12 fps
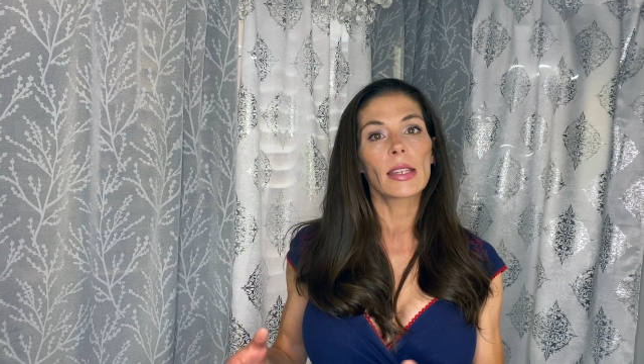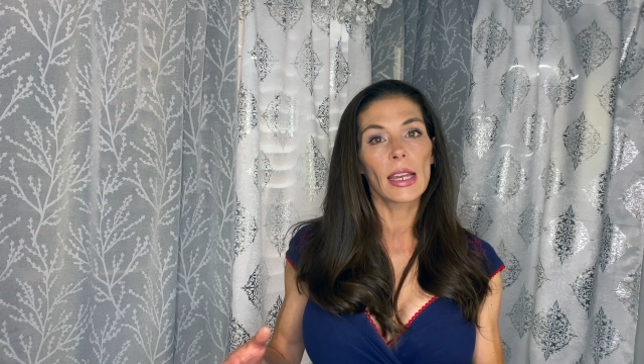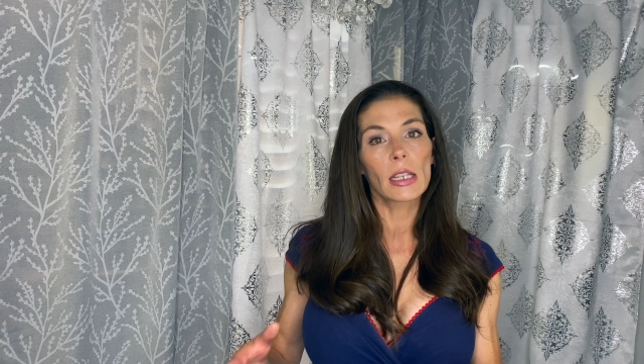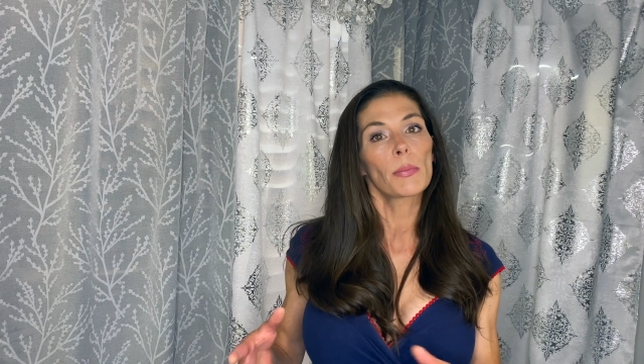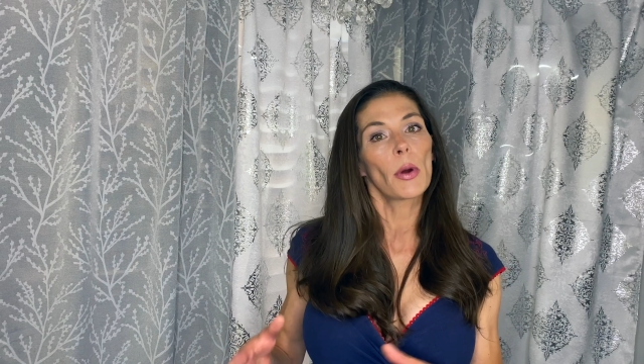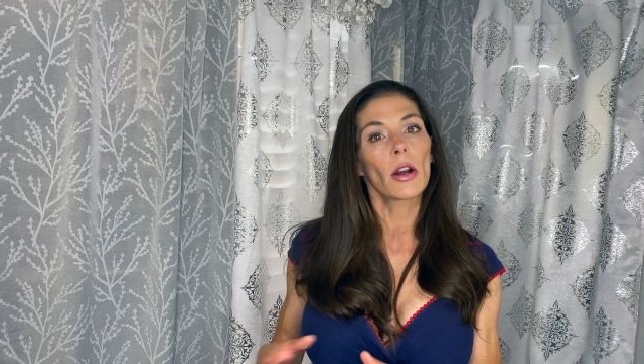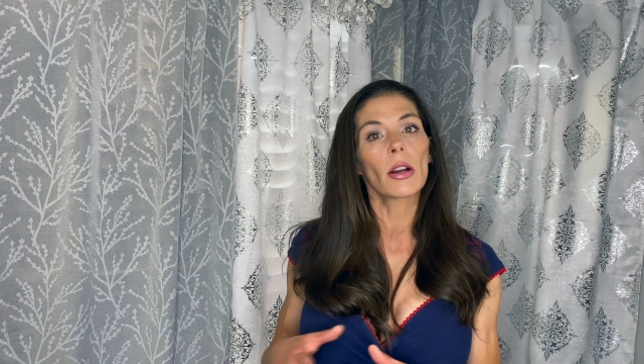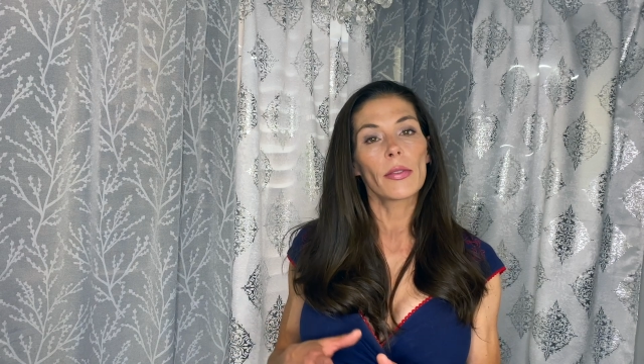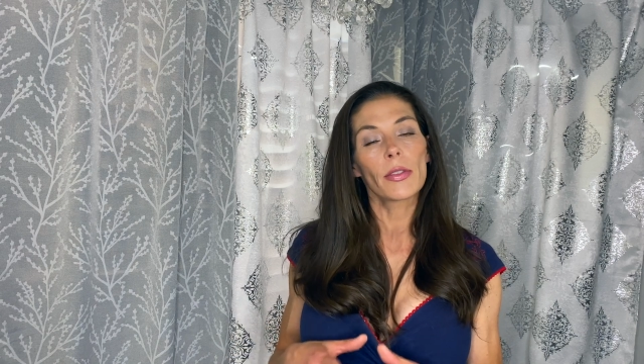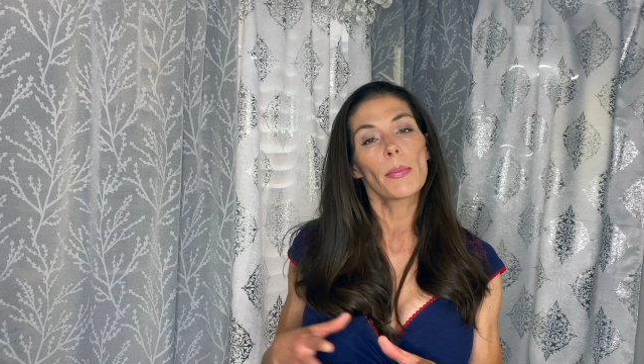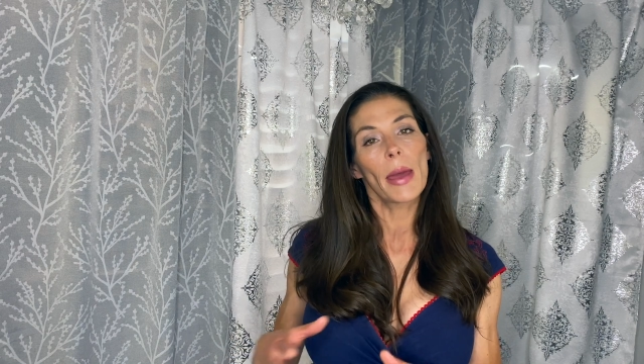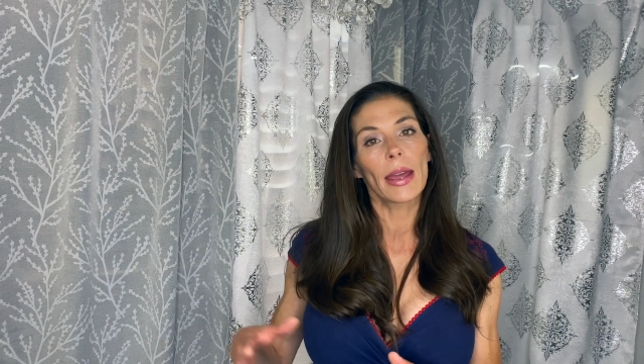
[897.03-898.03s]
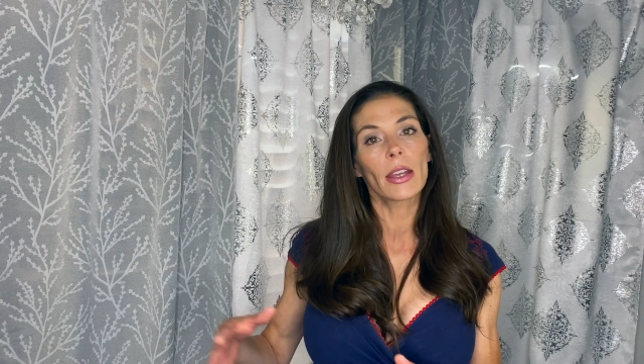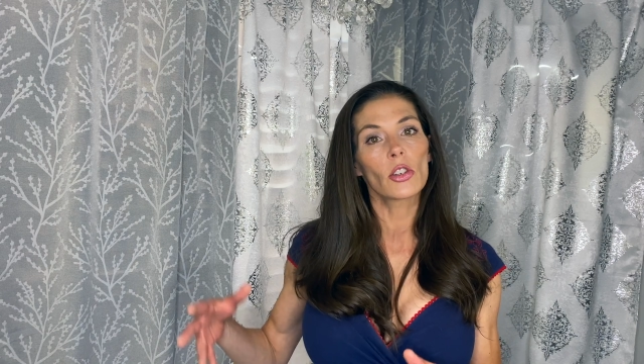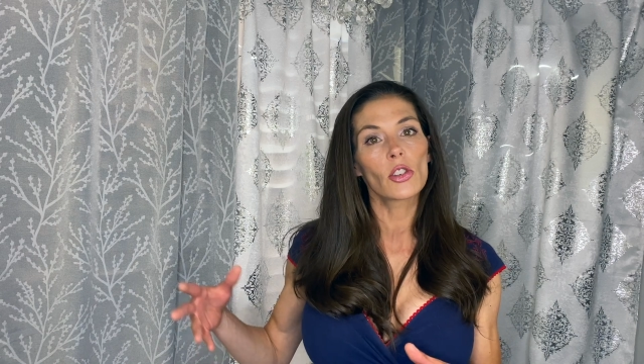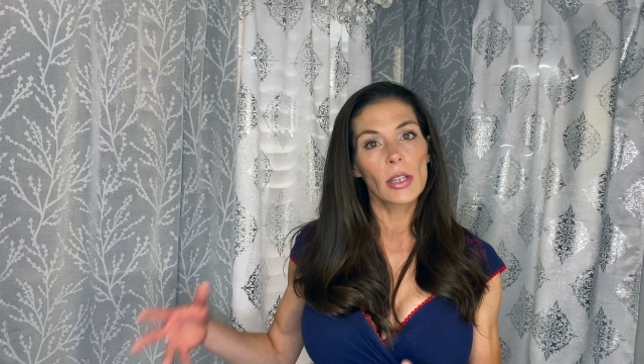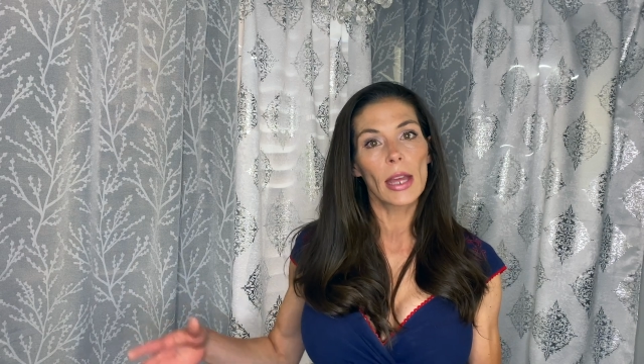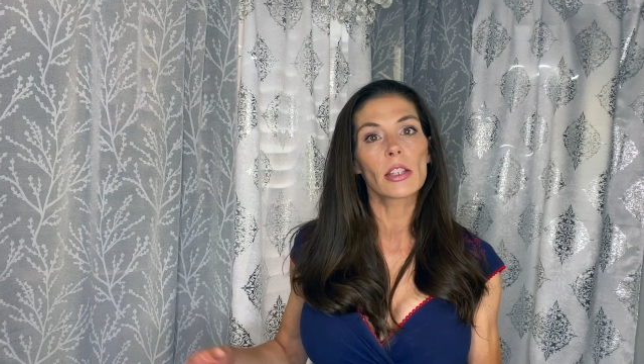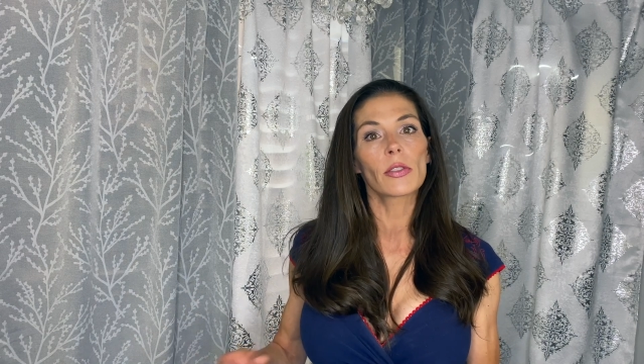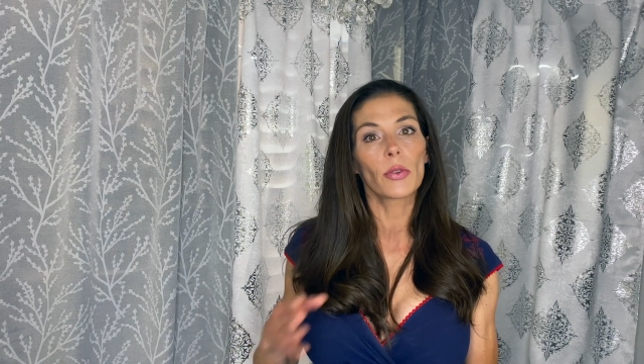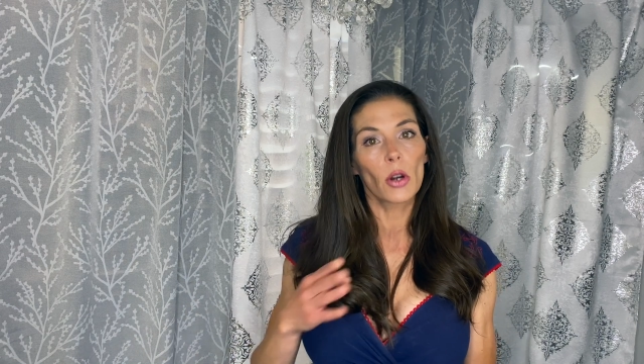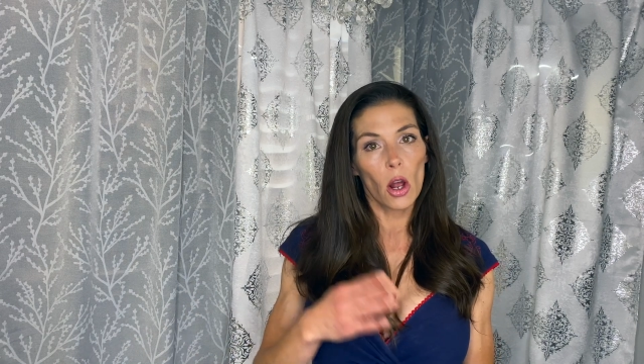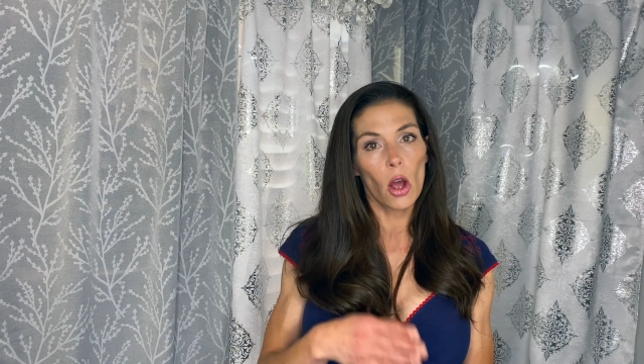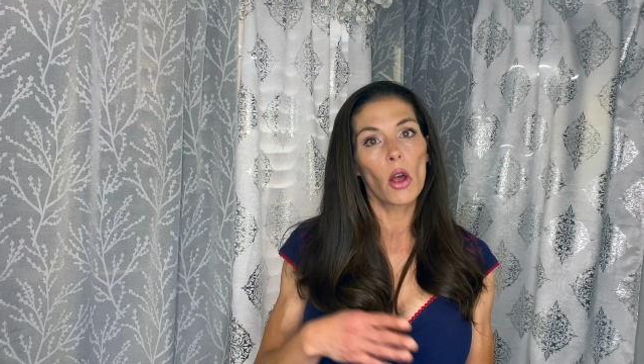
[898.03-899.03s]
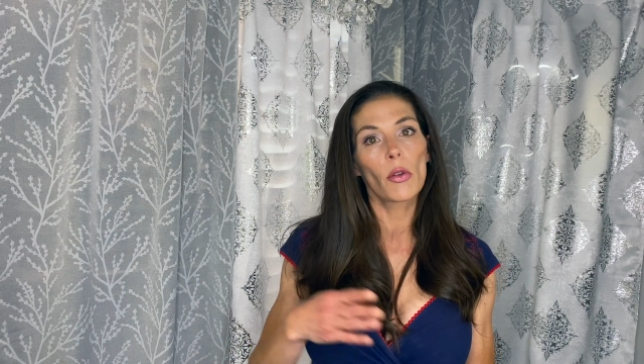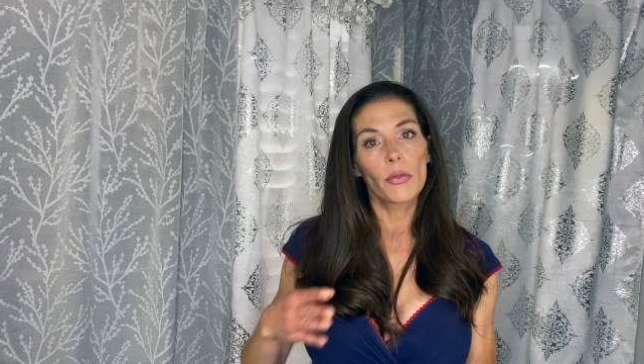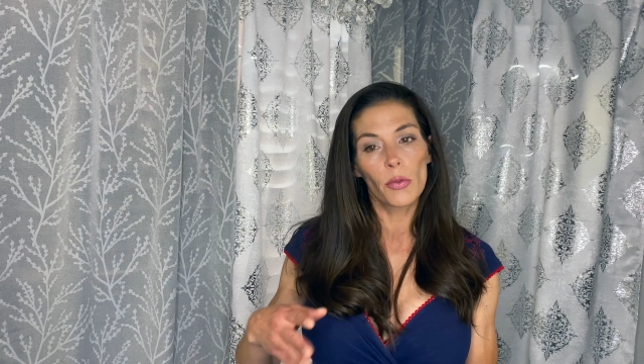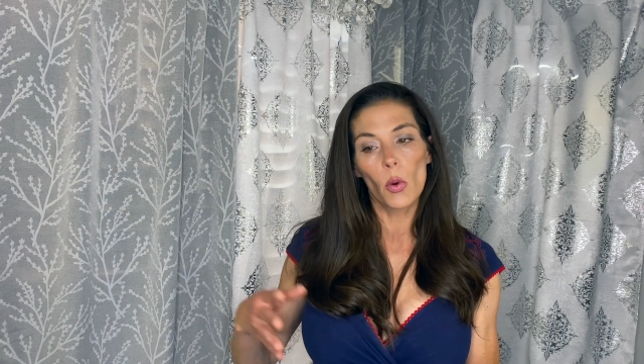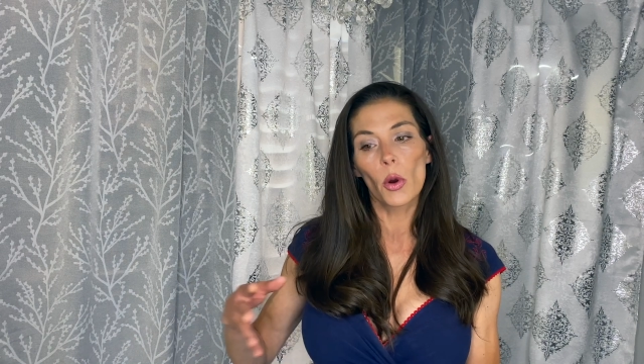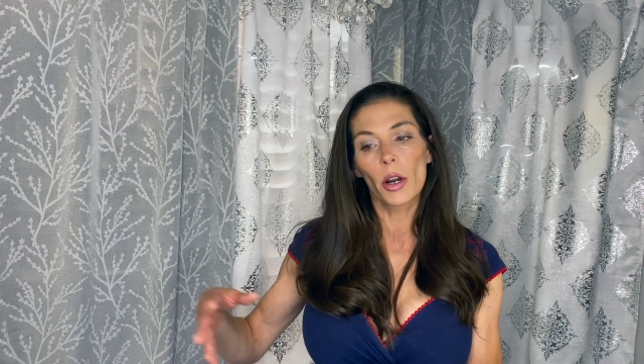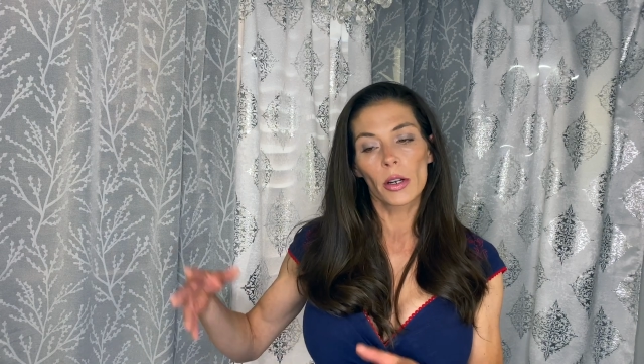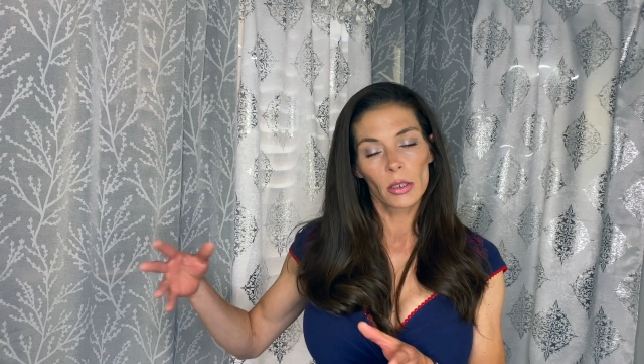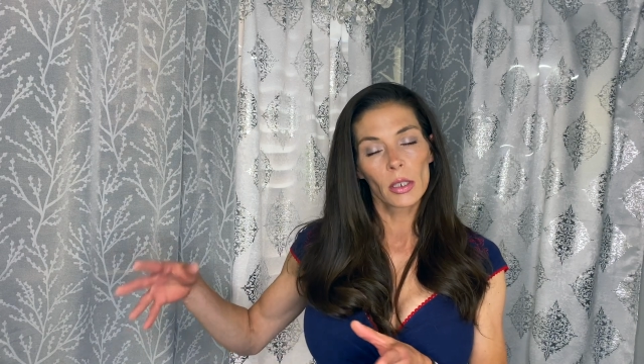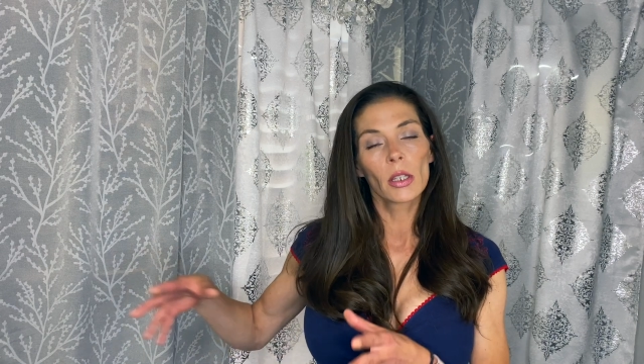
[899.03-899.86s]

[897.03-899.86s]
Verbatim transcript: as part of the package sets for all four